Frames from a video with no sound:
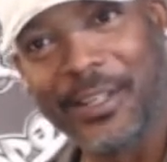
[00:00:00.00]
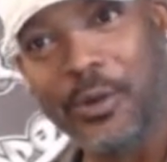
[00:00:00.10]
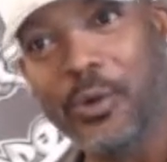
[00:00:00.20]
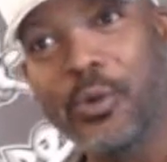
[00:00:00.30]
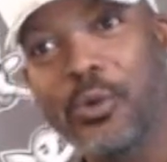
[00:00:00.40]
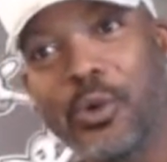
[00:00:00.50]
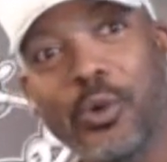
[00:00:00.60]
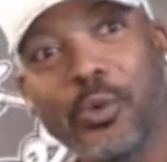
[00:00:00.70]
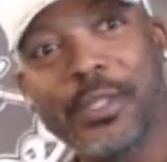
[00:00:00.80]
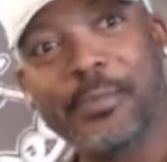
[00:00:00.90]

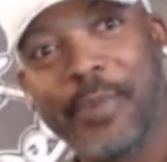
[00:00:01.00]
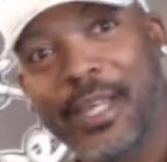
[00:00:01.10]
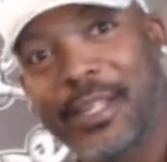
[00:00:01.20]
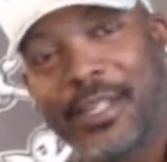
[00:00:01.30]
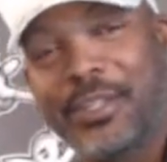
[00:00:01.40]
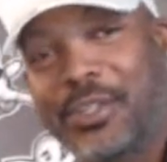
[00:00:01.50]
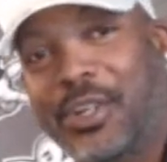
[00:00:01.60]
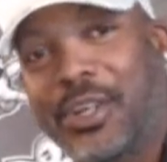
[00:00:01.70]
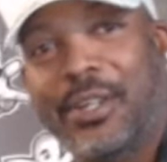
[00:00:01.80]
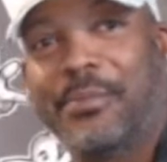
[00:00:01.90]
Who was better than
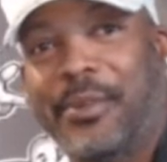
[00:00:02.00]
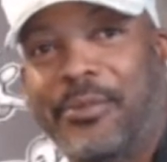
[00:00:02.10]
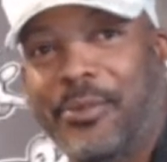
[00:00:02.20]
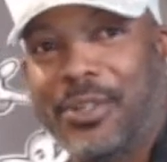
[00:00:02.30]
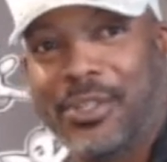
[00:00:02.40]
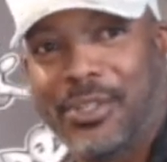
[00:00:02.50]
Jordan before